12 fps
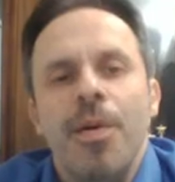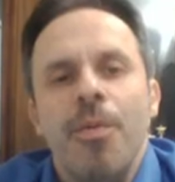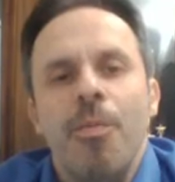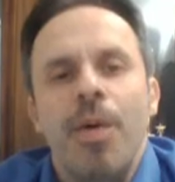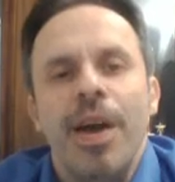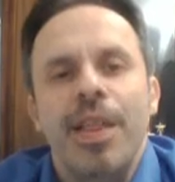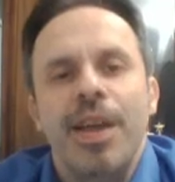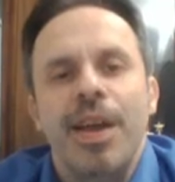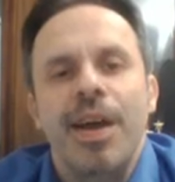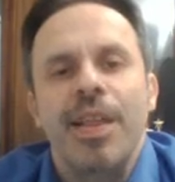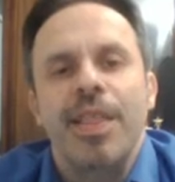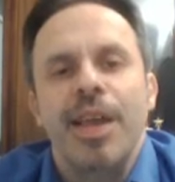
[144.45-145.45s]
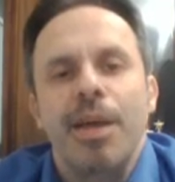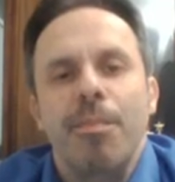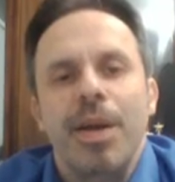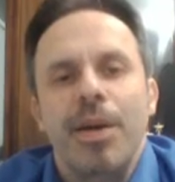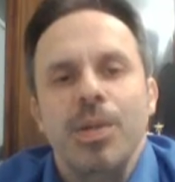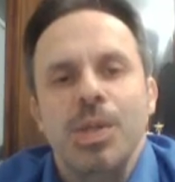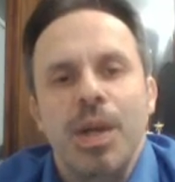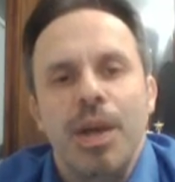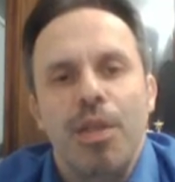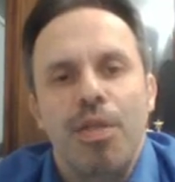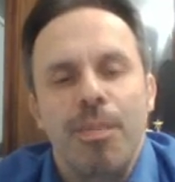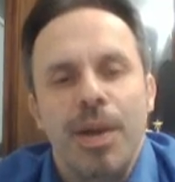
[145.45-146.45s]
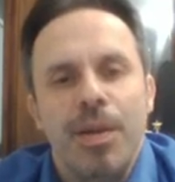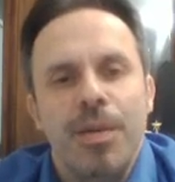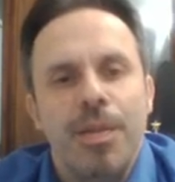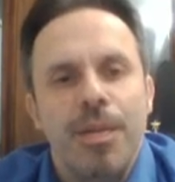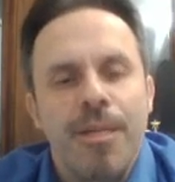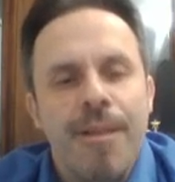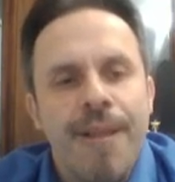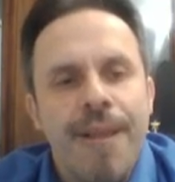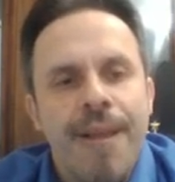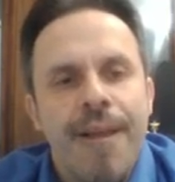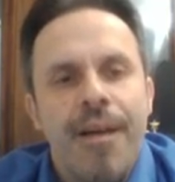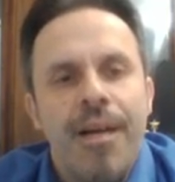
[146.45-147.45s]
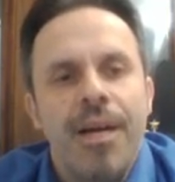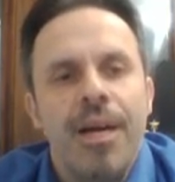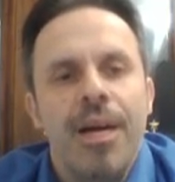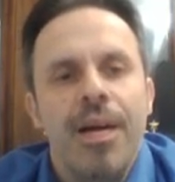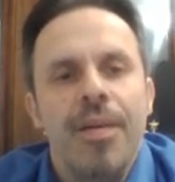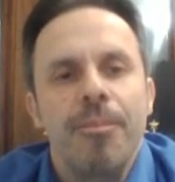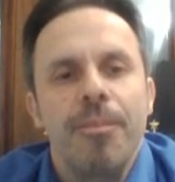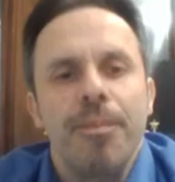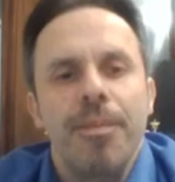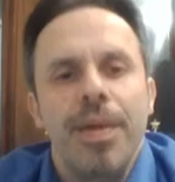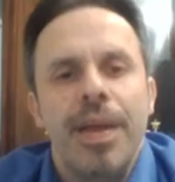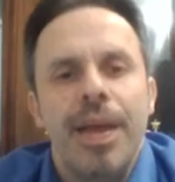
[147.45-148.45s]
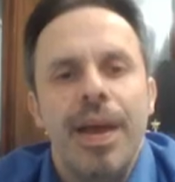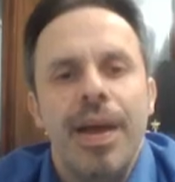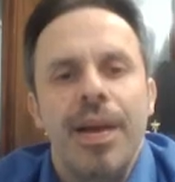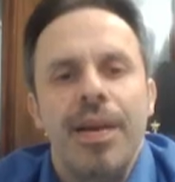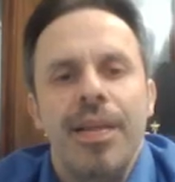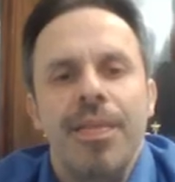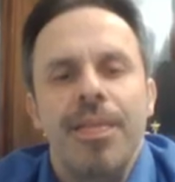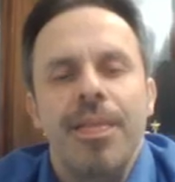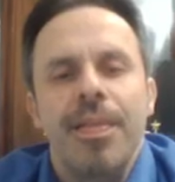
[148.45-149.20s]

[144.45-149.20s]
White cannot take because he gets mated. Again,